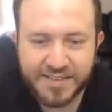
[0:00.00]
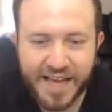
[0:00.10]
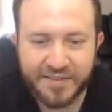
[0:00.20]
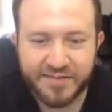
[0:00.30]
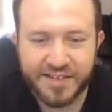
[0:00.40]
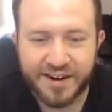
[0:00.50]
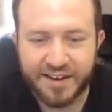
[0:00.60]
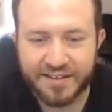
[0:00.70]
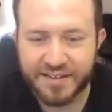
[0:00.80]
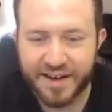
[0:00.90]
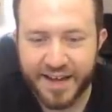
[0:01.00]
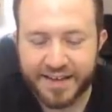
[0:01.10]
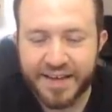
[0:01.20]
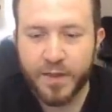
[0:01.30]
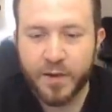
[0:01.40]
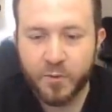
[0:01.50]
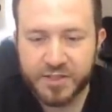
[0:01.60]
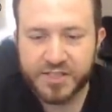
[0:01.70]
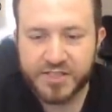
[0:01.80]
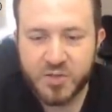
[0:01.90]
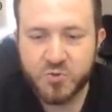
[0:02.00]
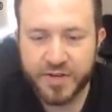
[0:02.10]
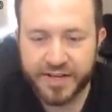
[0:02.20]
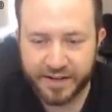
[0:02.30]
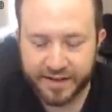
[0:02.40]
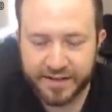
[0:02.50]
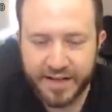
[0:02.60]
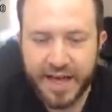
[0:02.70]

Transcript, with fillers: every card in our hand. We just Eureka.